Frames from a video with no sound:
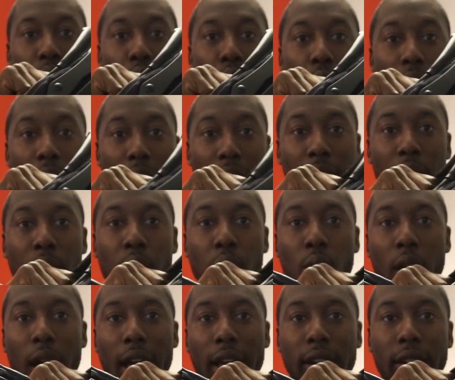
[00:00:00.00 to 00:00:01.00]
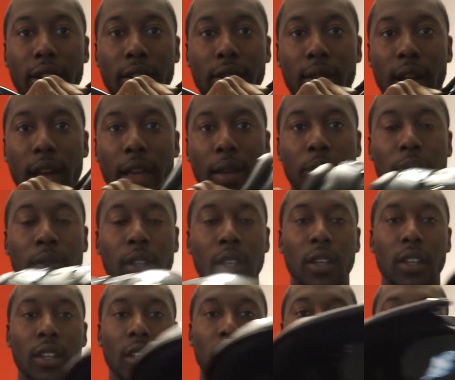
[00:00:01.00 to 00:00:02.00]
way wider, right?
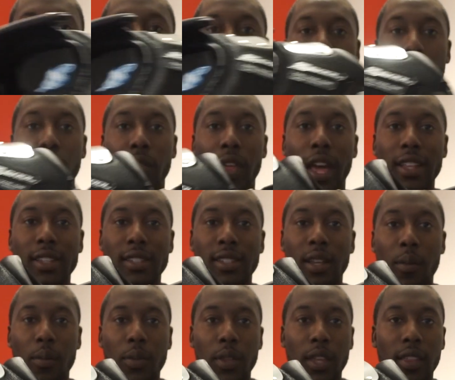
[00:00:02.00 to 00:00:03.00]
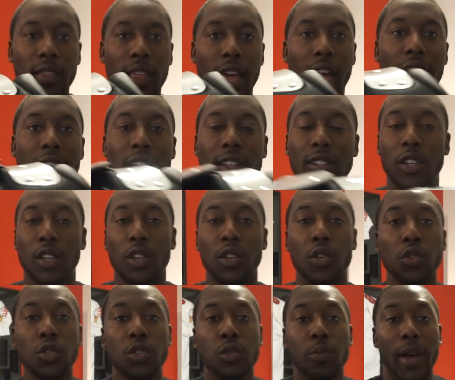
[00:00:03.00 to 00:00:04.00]
So that's something that is a
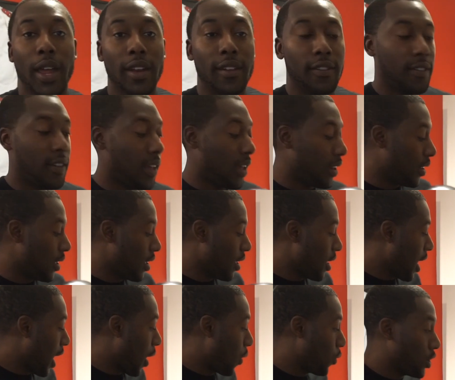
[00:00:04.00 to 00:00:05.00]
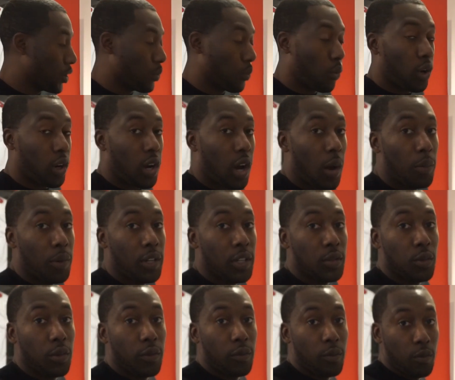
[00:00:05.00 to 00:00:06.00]
huge benefit. I wish more
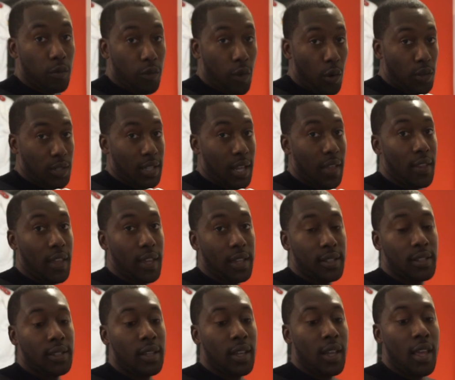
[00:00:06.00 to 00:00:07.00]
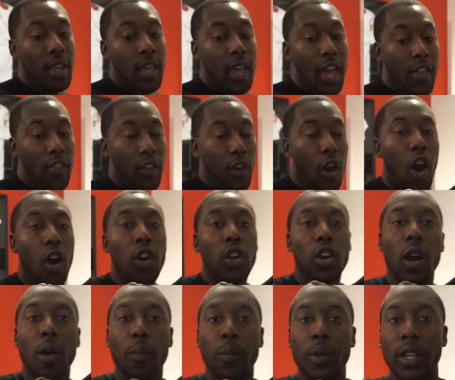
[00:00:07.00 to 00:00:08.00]
companies would focus on this. And there are
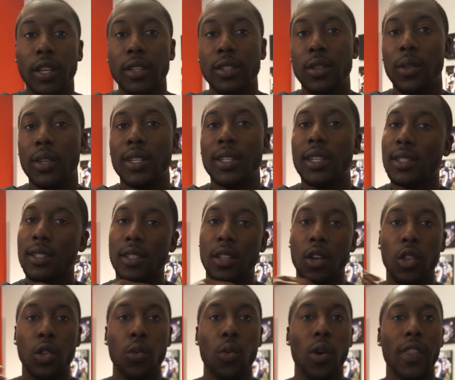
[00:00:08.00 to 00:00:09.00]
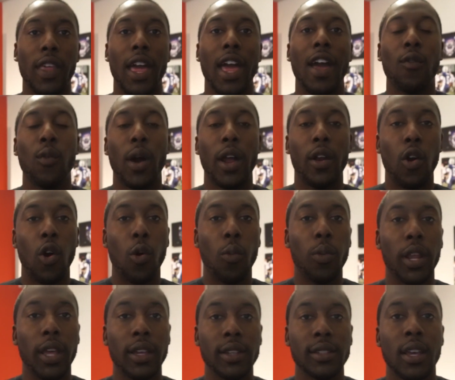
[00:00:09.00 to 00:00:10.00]
companies, so this isn't the only one that have wider
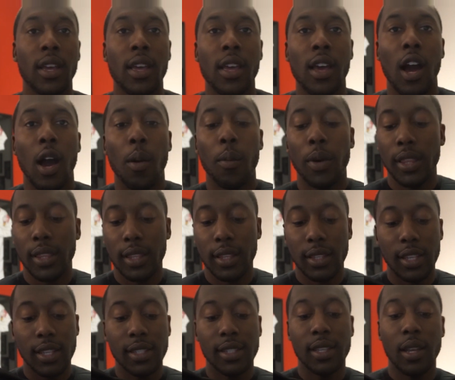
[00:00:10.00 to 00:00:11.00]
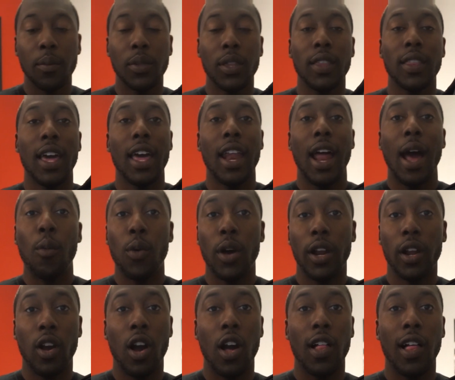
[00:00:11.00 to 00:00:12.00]
openings, but this is something that I
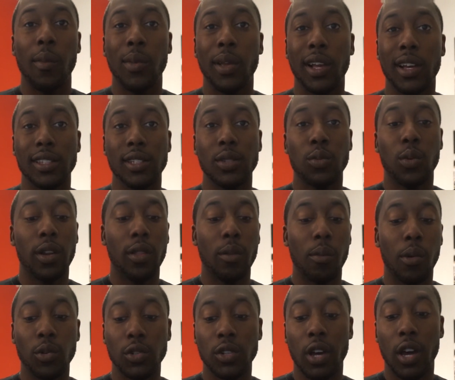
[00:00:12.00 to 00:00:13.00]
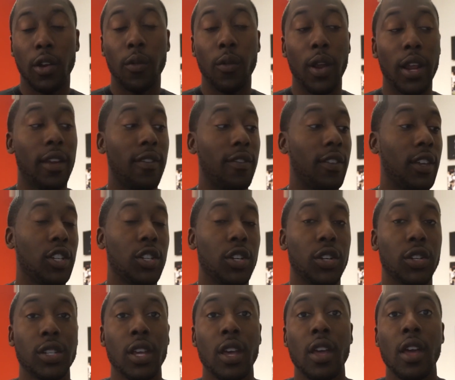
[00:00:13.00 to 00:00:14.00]
wanna call out because it's one of the most underrated
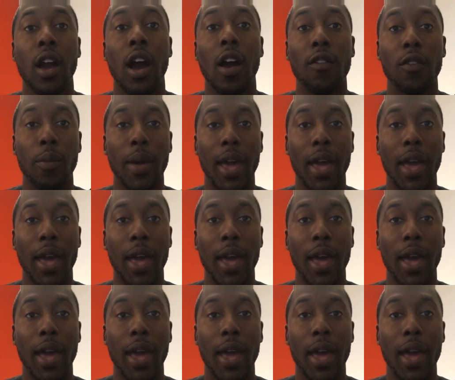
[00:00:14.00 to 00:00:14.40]
features of a